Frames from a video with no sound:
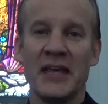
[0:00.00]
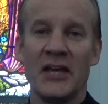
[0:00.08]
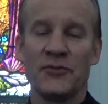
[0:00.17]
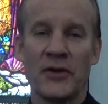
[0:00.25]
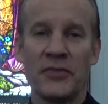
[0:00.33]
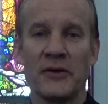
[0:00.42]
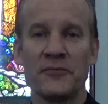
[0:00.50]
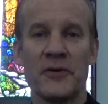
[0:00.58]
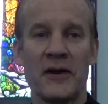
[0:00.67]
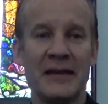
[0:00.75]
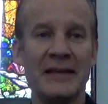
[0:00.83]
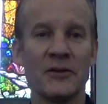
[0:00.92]
And so I thought for
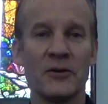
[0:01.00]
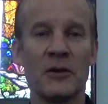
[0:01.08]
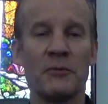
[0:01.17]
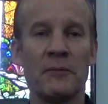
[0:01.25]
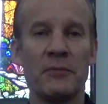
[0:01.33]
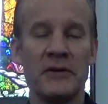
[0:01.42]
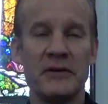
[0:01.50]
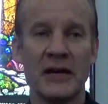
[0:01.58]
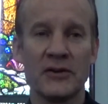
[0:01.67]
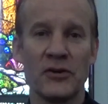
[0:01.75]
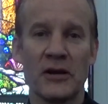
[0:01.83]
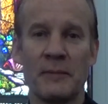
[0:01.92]
our e-learning we would
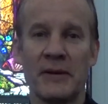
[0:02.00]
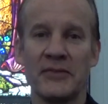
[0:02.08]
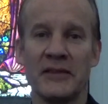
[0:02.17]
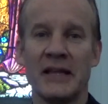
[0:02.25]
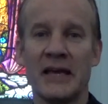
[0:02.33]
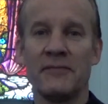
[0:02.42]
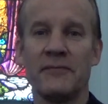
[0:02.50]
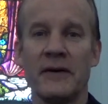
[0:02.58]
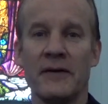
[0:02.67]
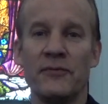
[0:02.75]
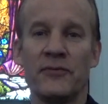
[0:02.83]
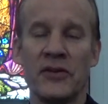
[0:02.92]
talk about the life
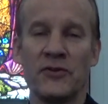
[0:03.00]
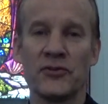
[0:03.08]
of St.